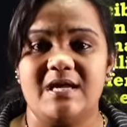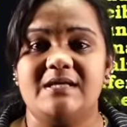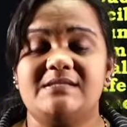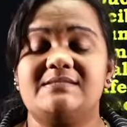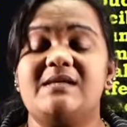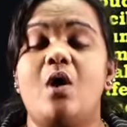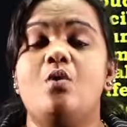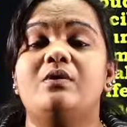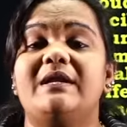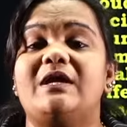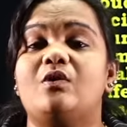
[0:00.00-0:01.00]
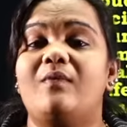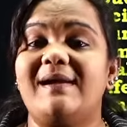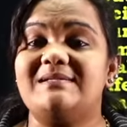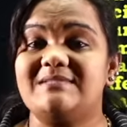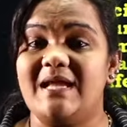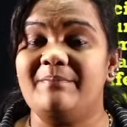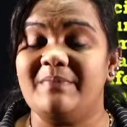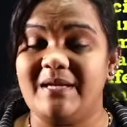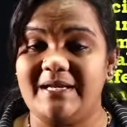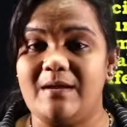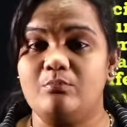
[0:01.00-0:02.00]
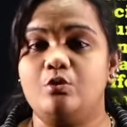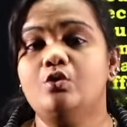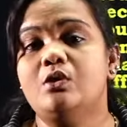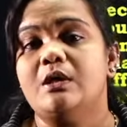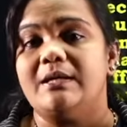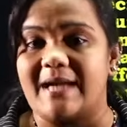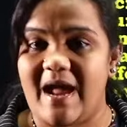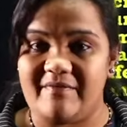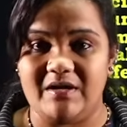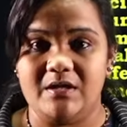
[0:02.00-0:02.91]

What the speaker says: Sound requires a medium to travel.